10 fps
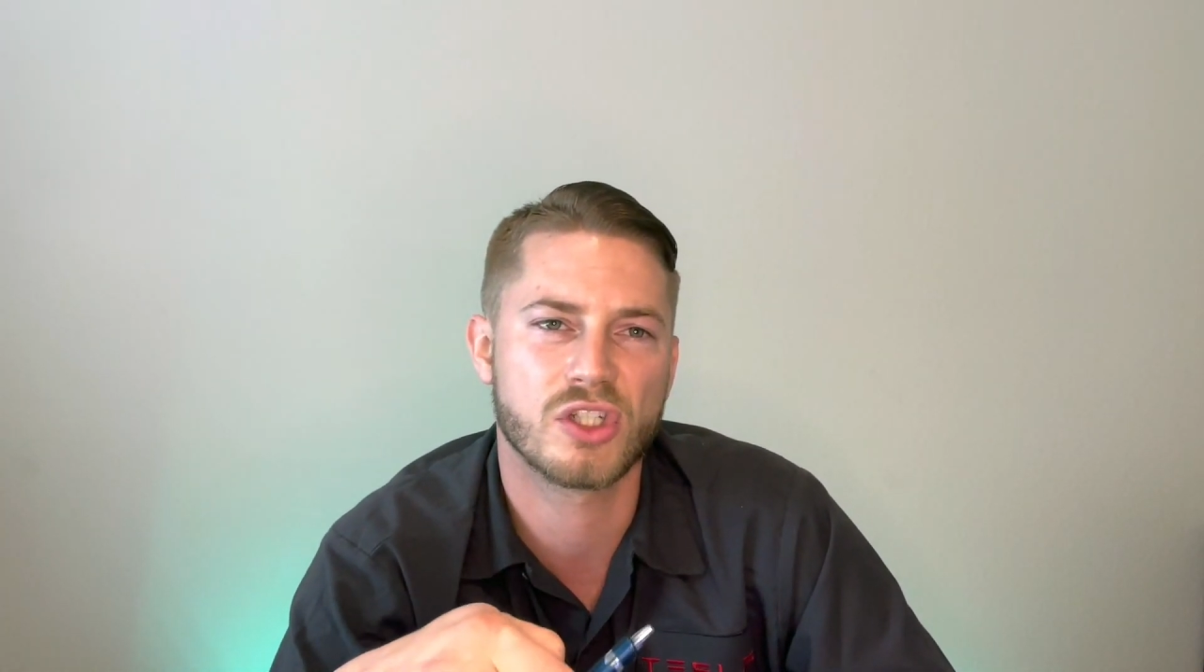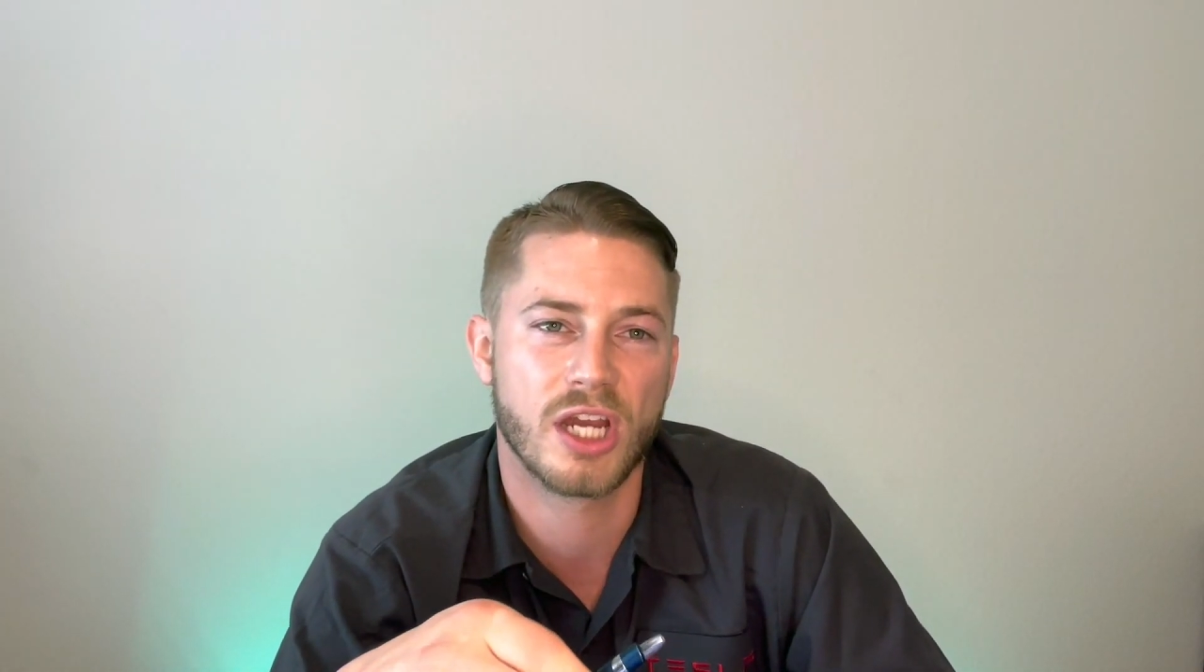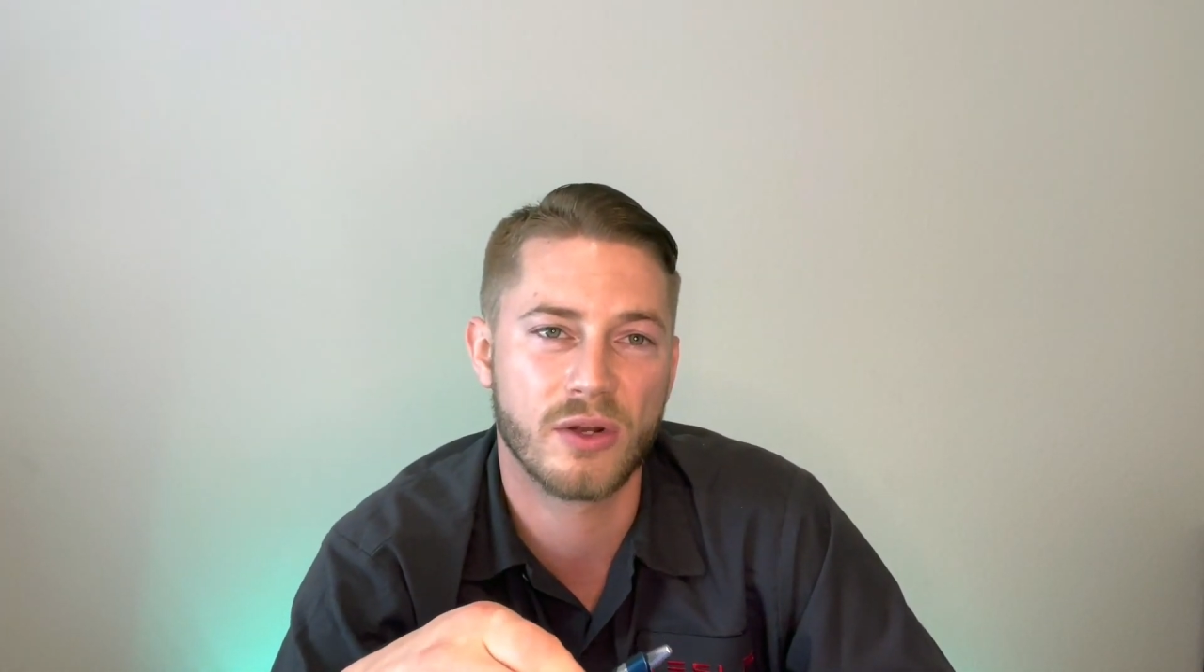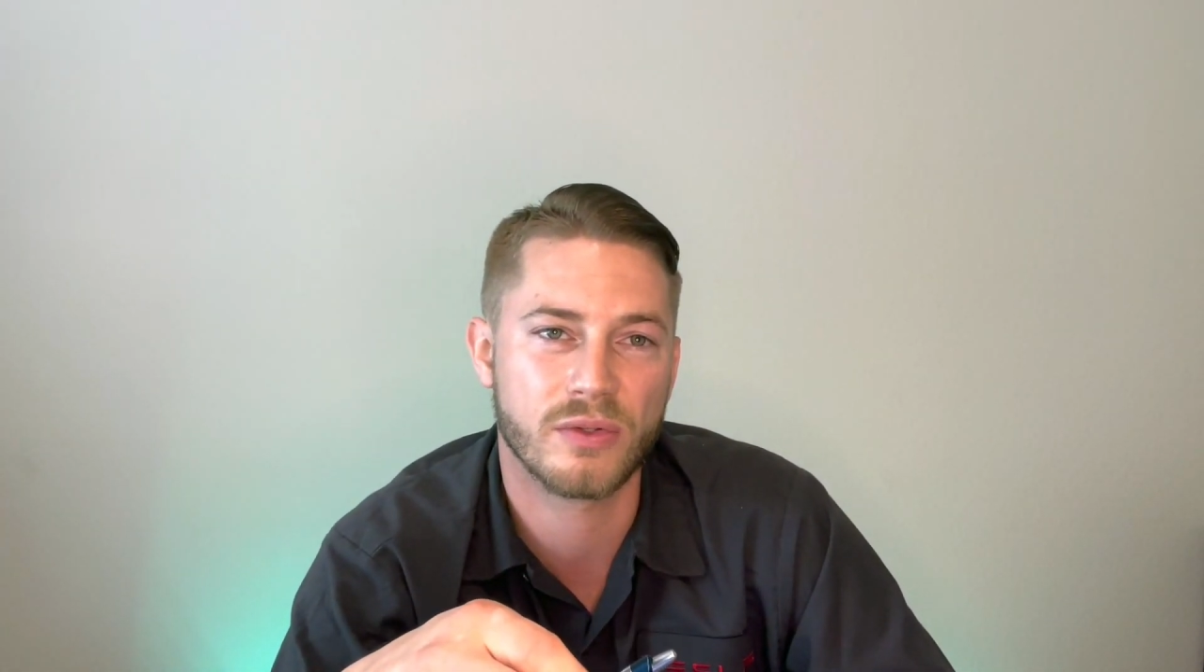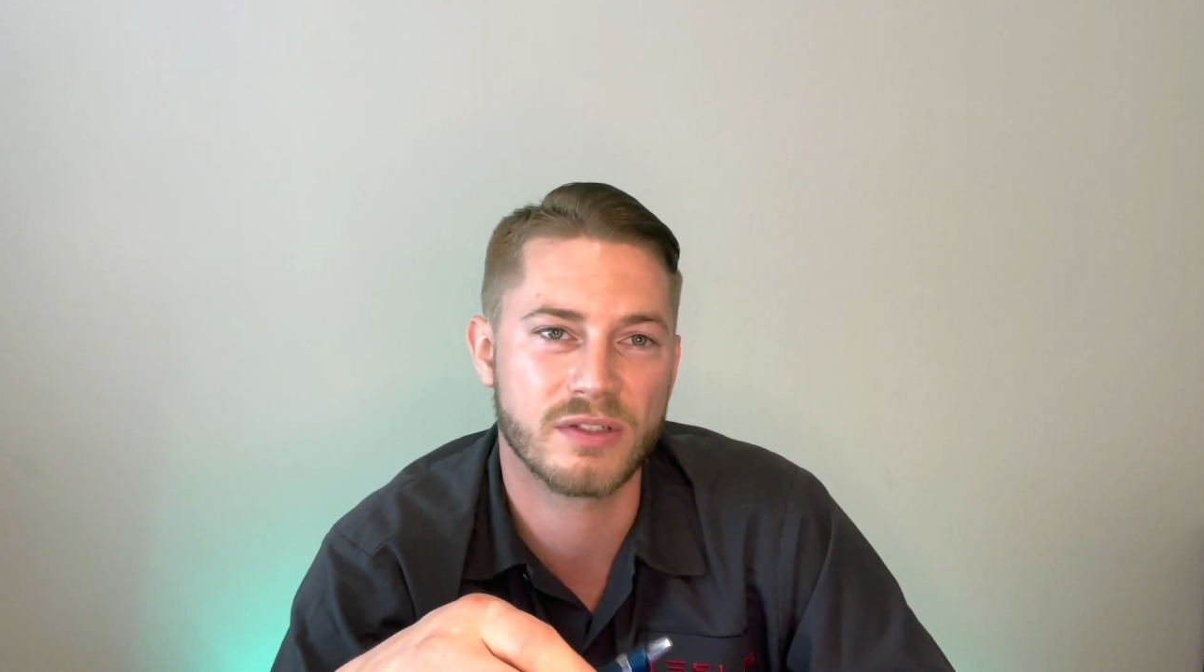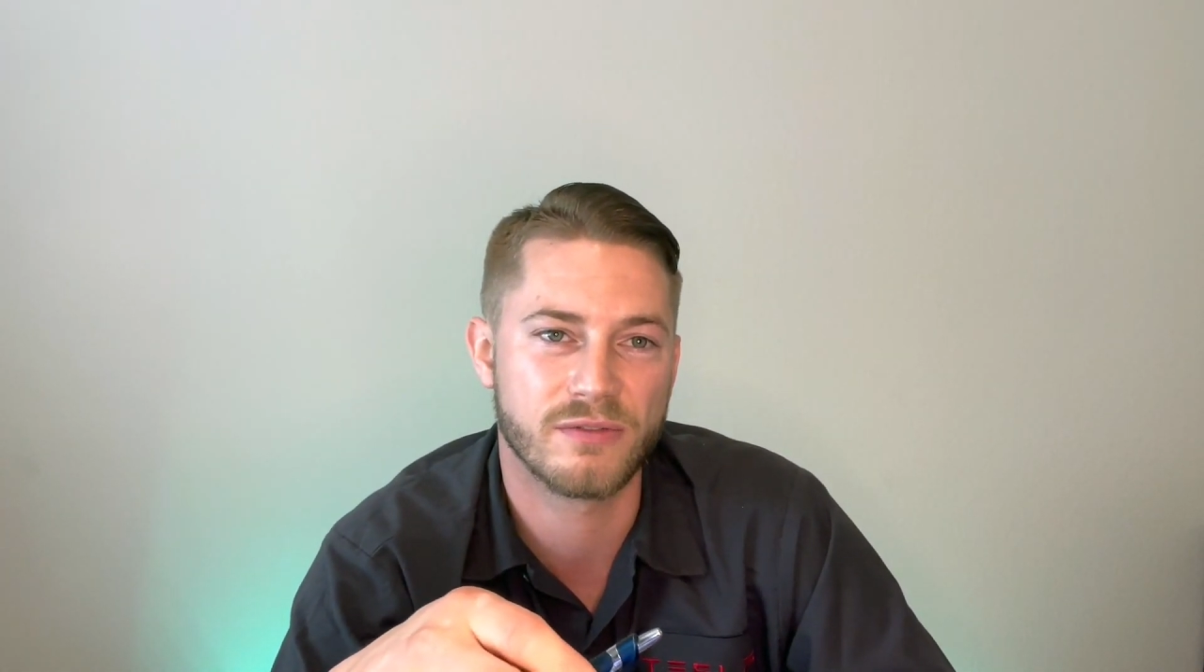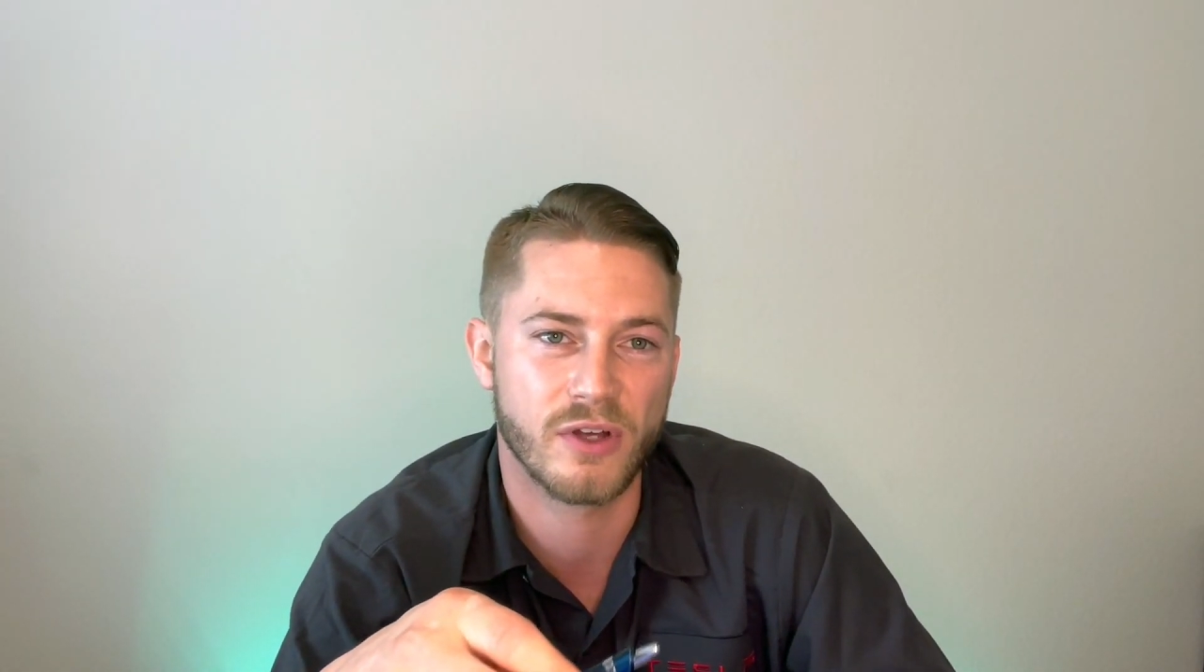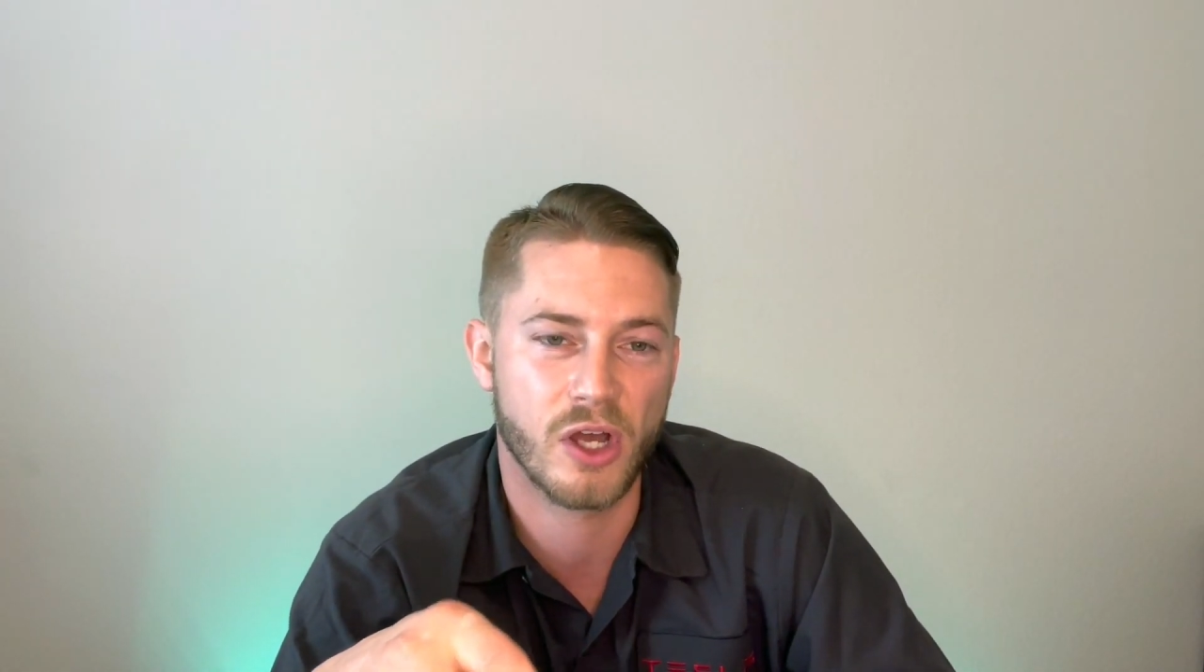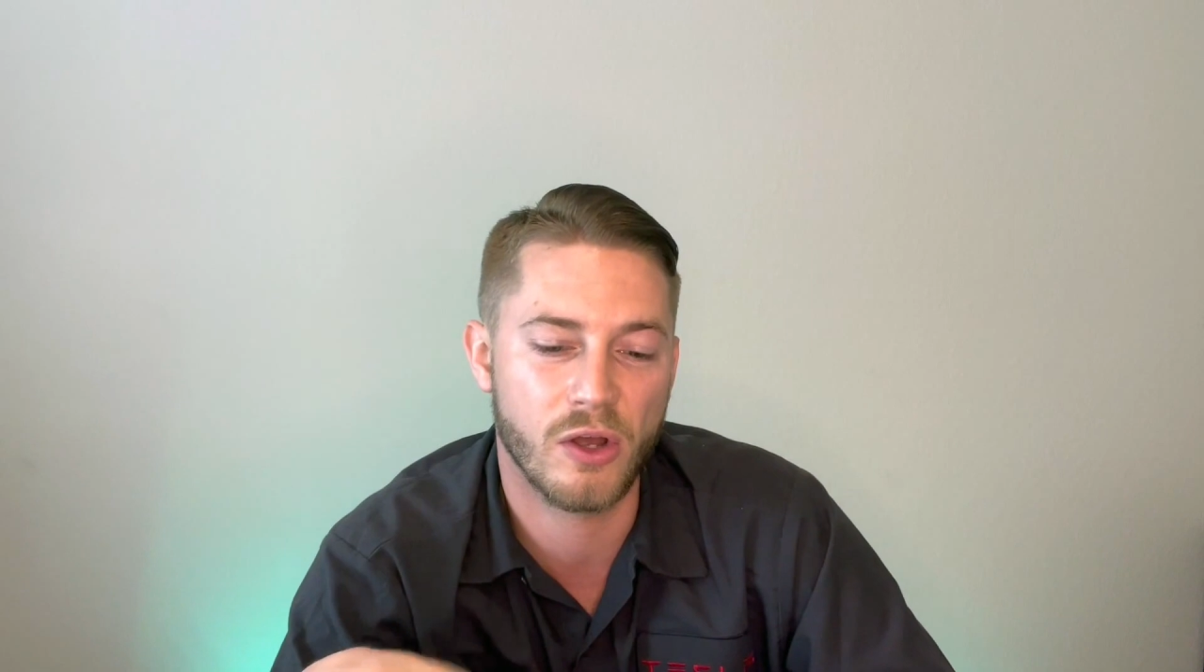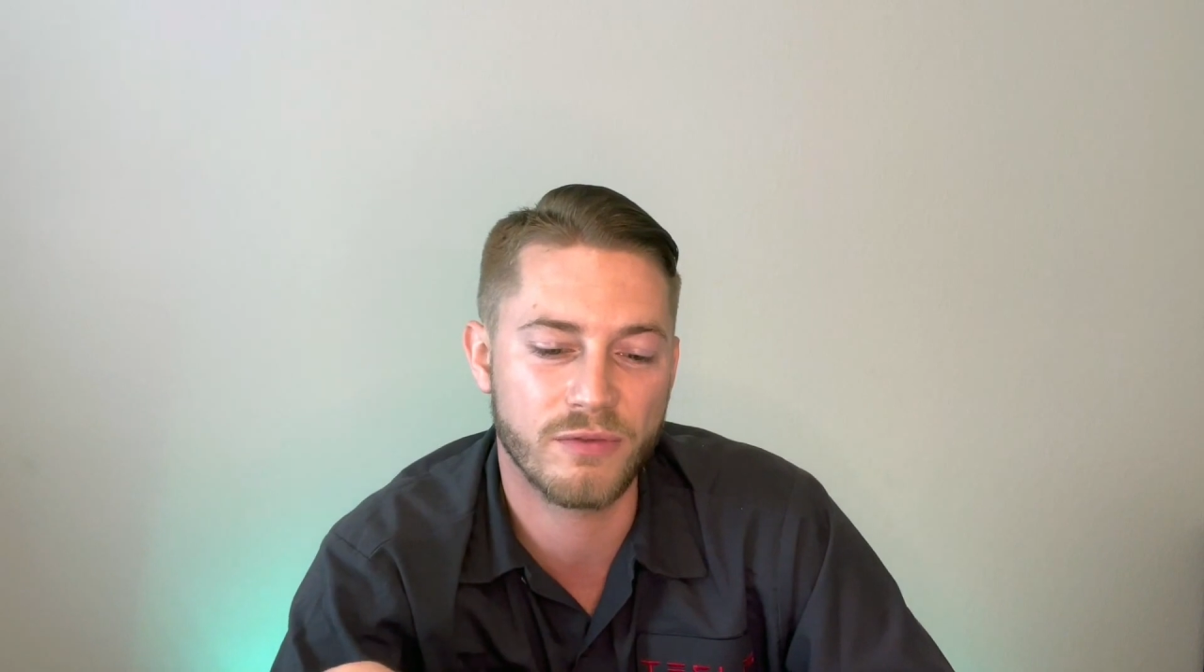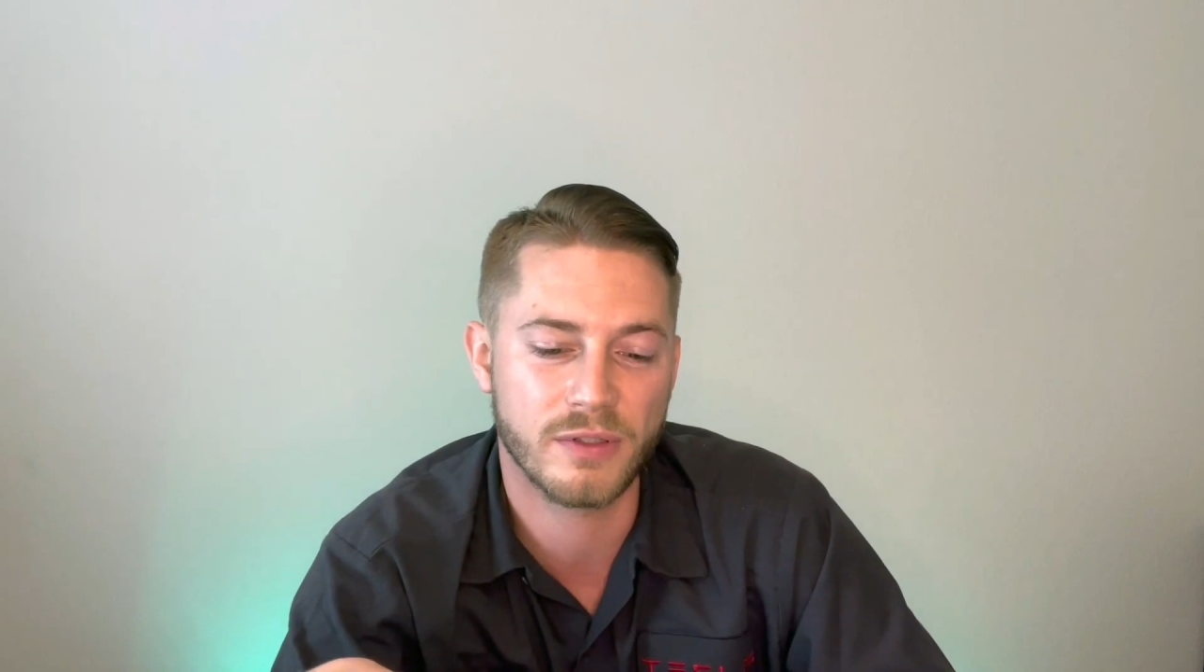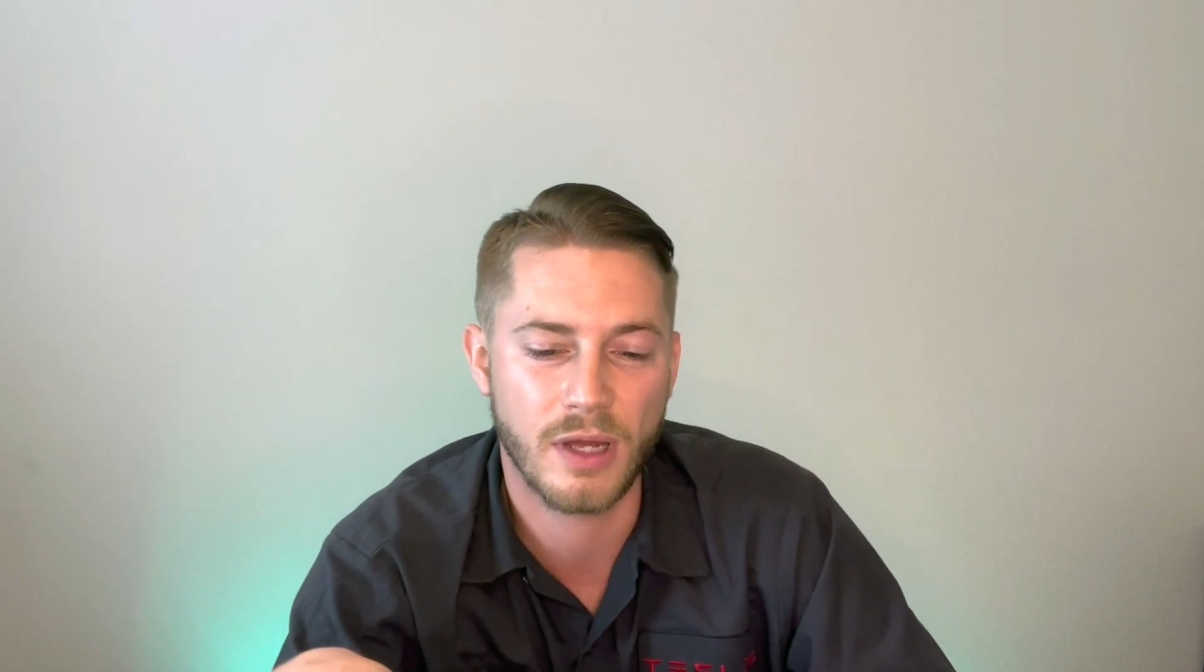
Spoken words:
channels involved.